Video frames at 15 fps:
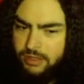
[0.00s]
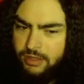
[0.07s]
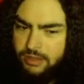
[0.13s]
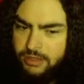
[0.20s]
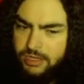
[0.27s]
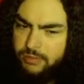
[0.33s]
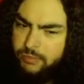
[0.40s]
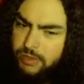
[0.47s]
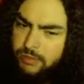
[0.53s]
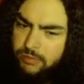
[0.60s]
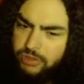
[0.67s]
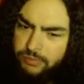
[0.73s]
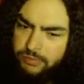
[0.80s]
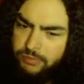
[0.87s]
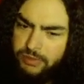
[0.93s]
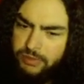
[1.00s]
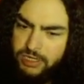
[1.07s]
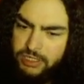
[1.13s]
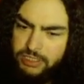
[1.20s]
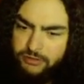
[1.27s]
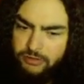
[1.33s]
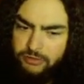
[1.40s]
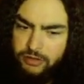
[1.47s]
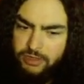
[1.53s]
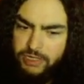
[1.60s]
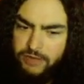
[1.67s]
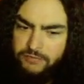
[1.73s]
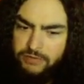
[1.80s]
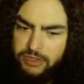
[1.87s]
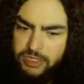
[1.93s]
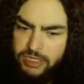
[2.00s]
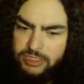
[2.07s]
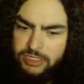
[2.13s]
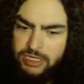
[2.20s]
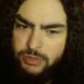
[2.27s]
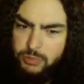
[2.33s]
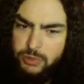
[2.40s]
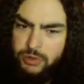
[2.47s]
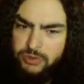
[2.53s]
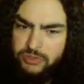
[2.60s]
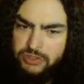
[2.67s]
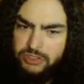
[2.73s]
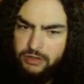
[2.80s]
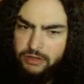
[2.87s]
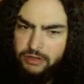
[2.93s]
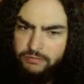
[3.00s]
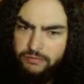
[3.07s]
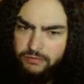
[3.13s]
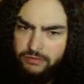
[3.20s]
The unbeatable champion is here to look after things and keep you all safe.